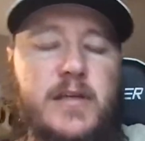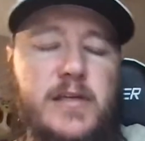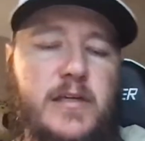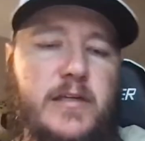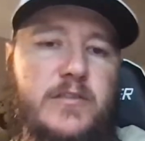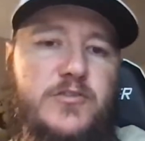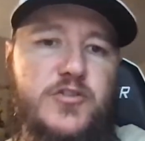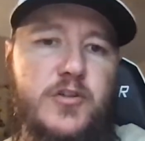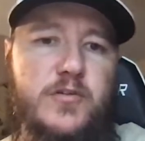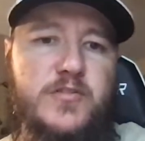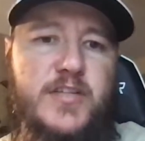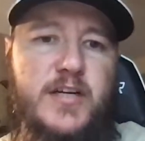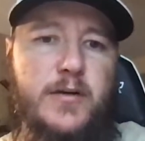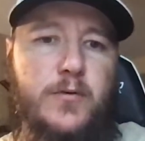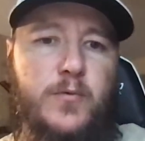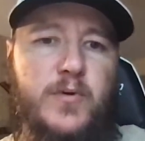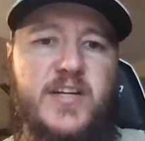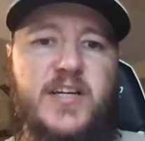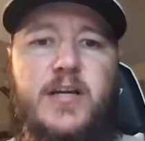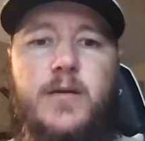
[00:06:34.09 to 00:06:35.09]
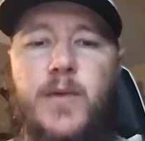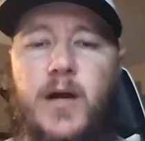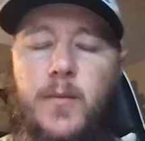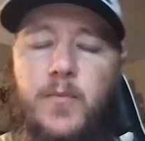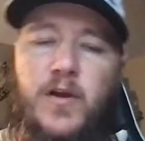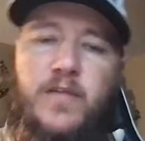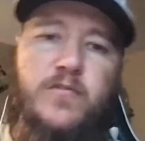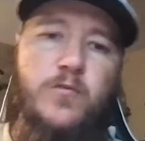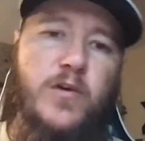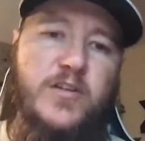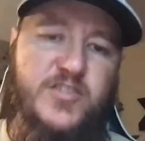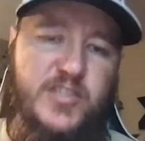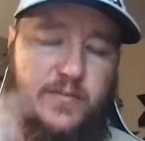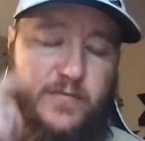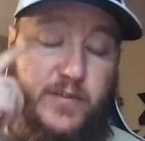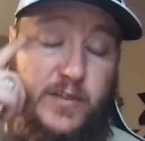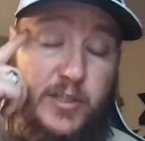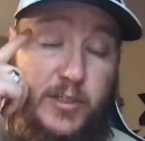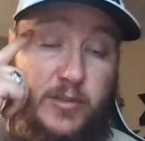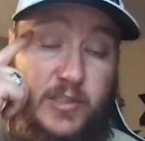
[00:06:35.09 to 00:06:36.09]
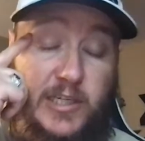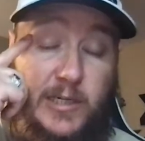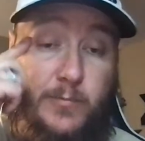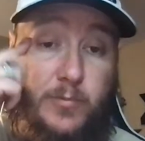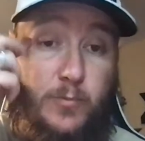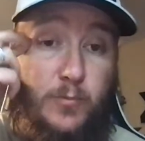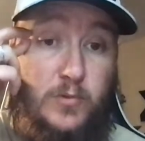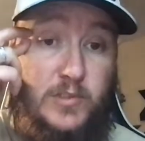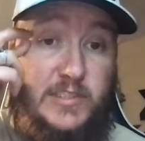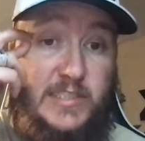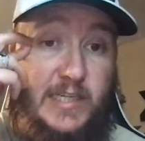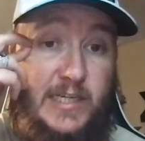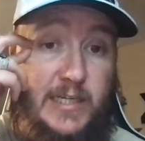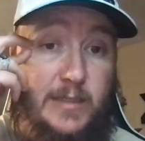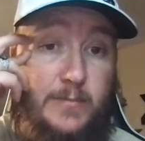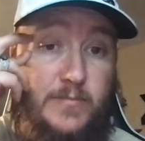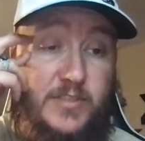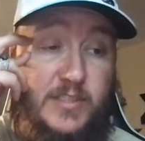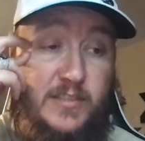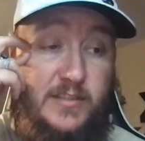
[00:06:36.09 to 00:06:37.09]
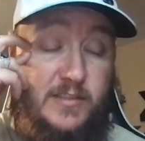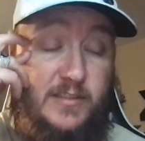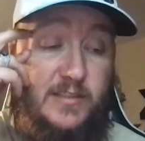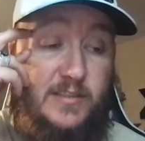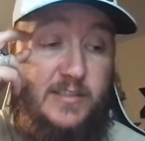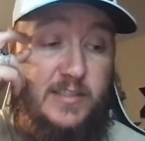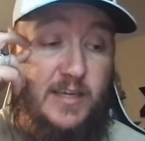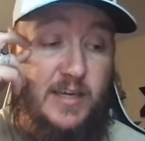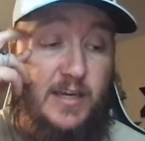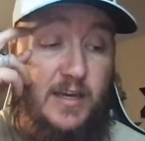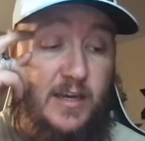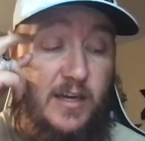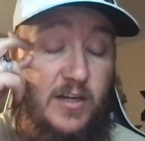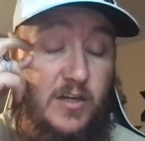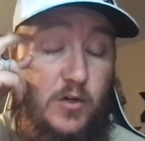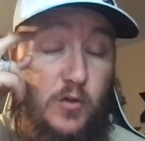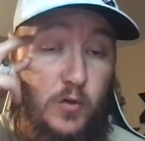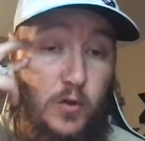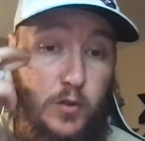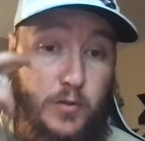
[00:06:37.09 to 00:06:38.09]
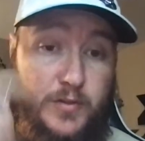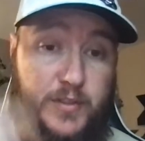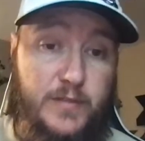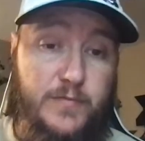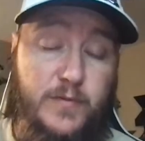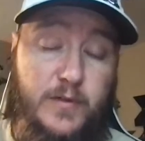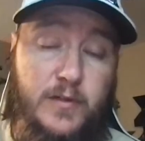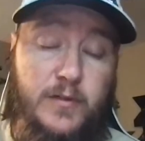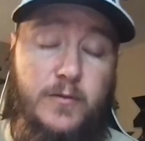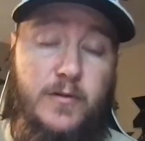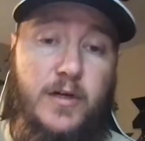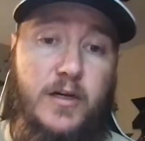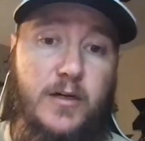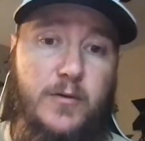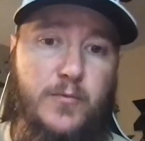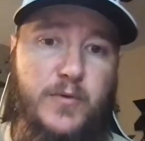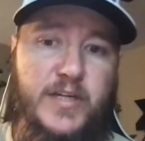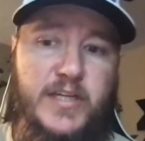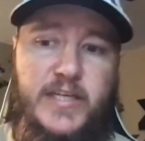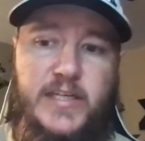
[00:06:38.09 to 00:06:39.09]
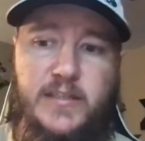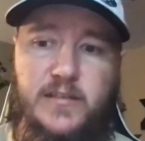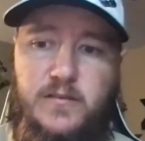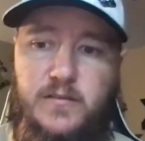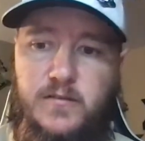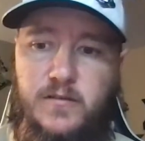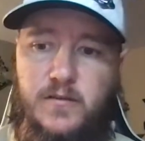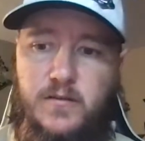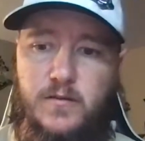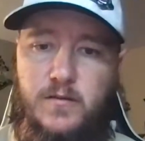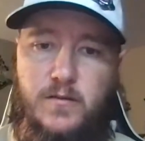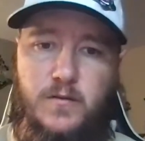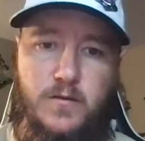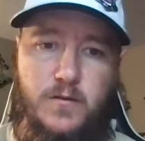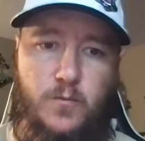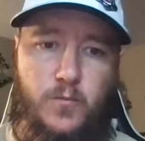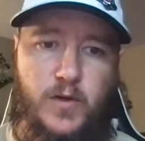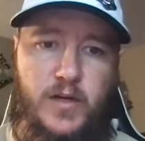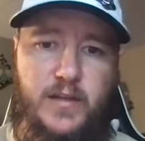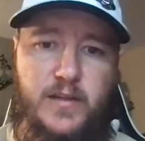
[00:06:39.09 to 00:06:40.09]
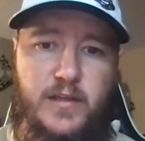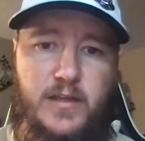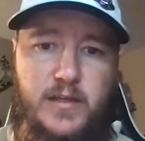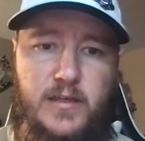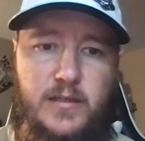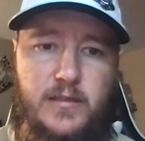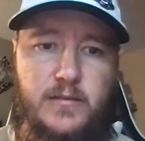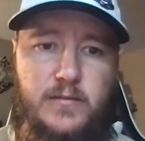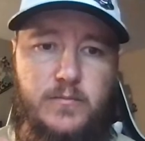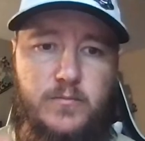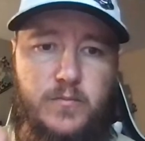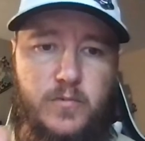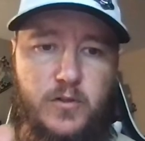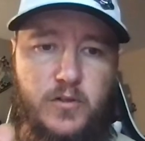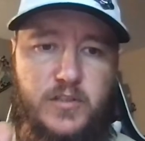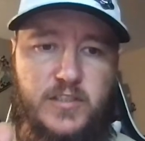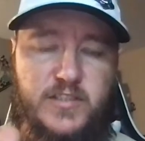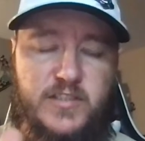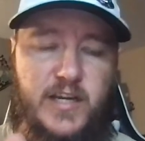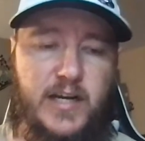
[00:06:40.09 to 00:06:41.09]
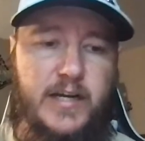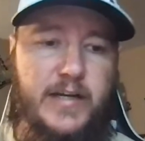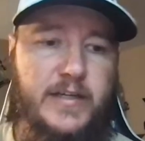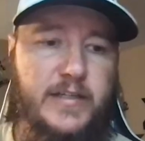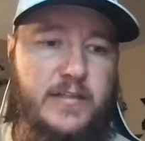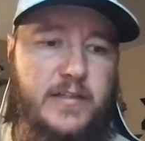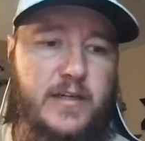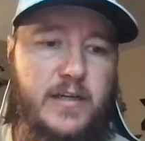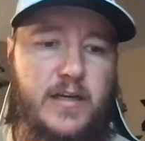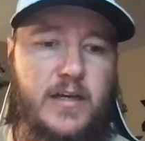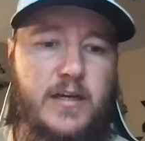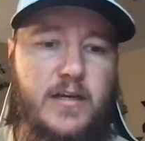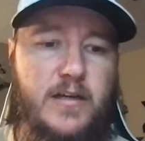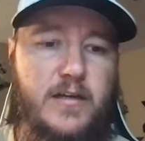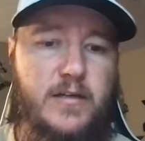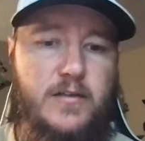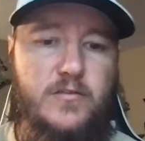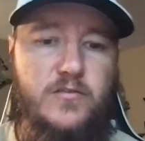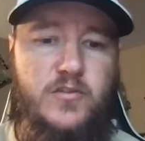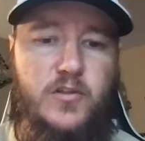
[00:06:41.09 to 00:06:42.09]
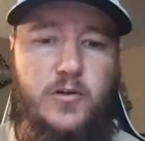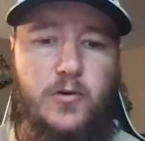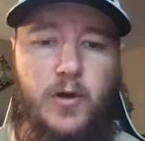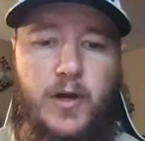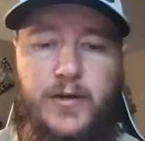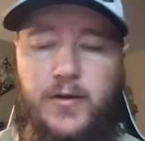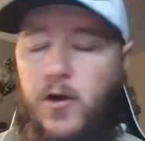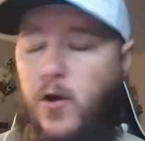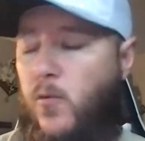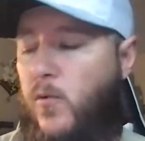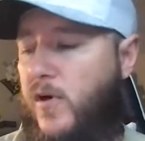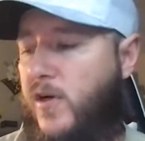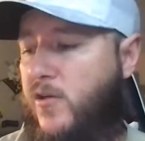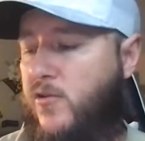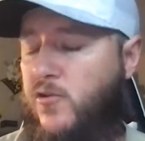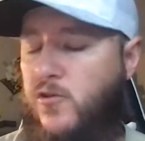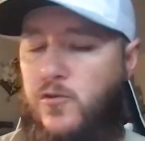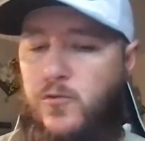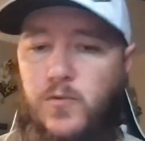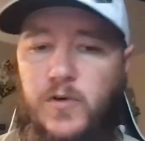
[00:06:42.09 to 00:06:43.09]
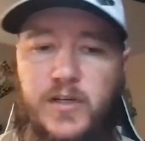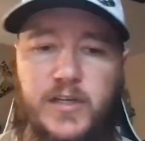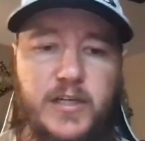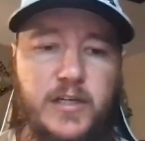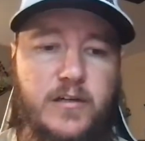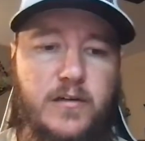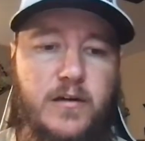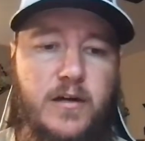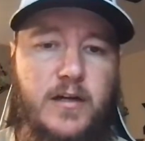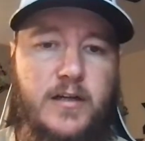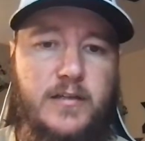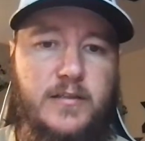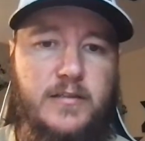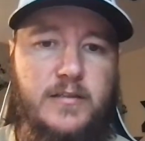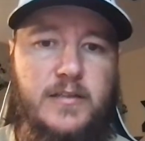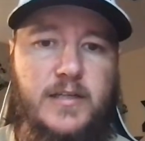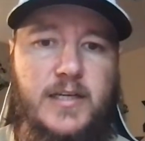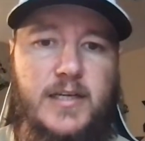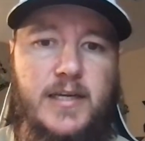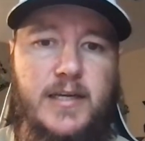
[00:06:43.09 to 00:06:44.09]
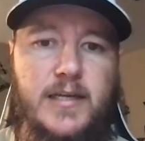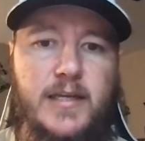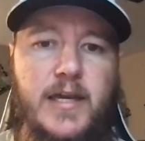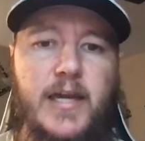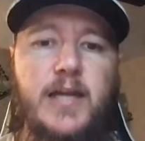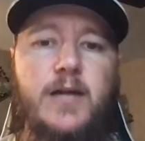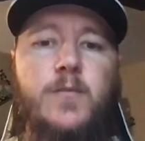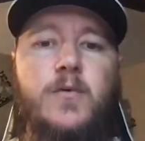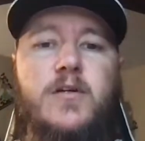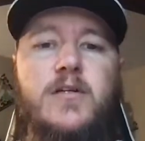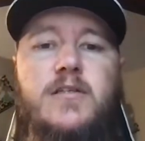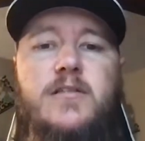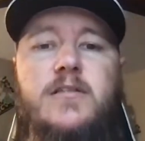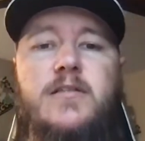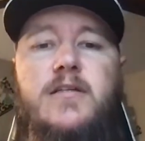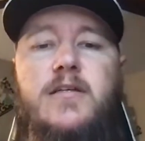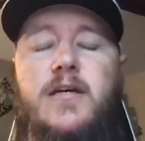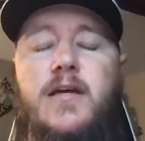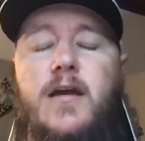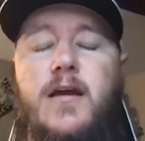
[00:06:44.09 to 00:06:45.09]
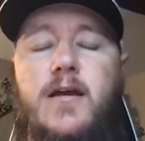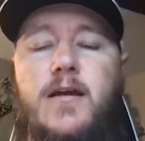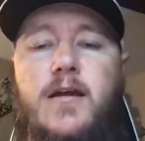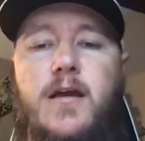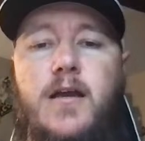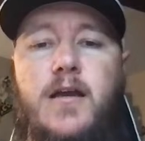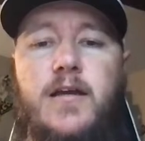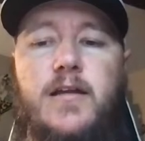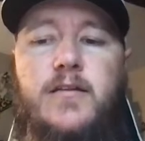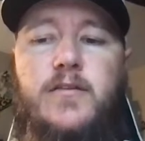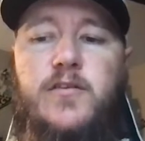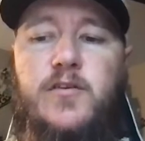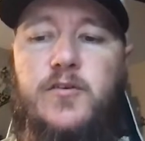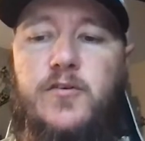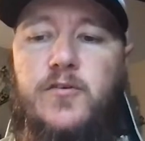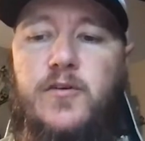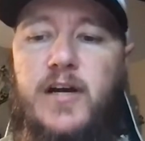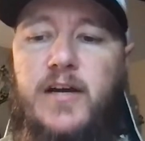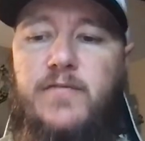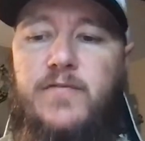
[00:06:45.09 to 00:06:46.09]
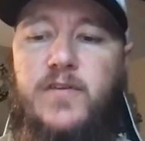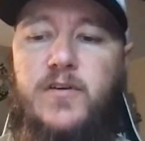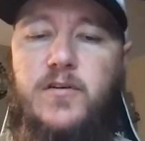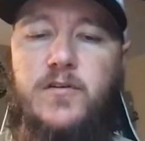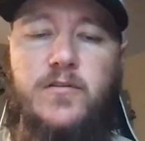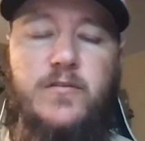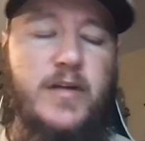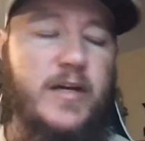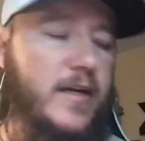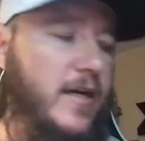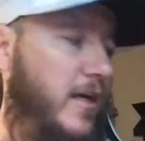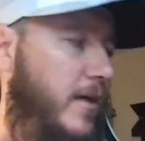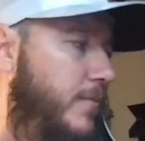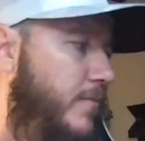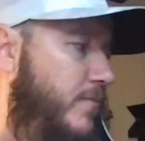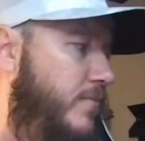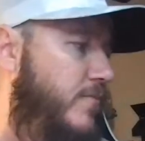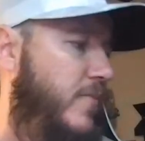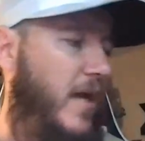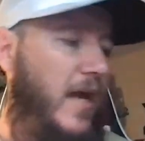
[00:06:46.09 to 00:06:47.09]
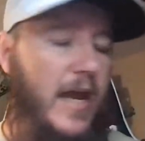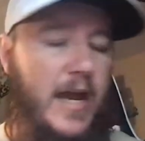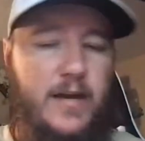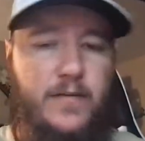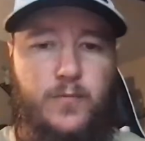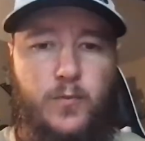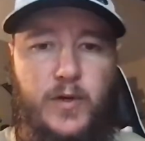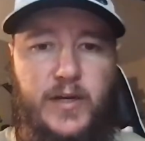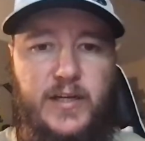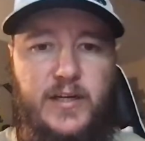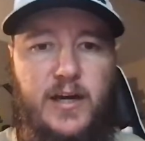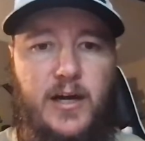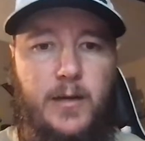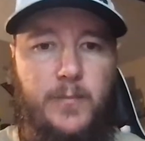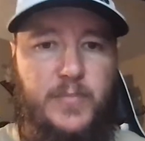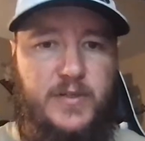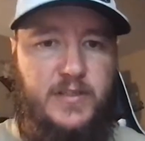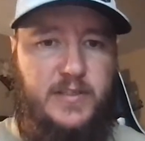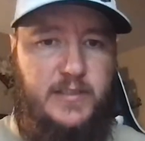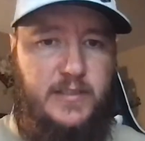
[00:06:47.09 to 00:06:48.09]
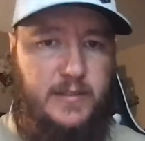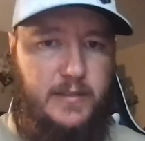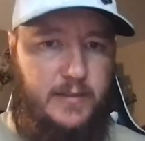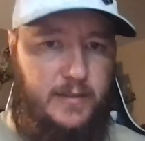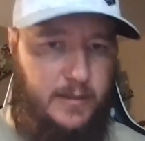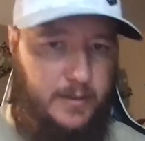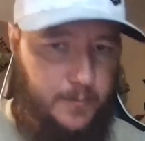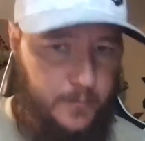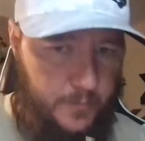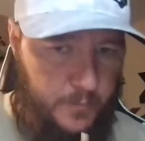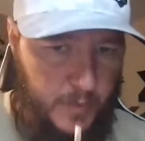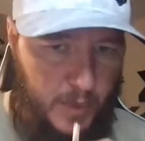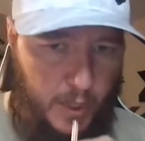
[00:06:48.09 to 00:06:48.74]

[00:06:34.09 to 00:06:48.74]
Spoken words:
He shows how to rig them. I'm gonna have to watch that video a couple more times because it's a little different rigging the way they are designed. So I don't want to do one here on camera until I feel that I'm halfway competent in it.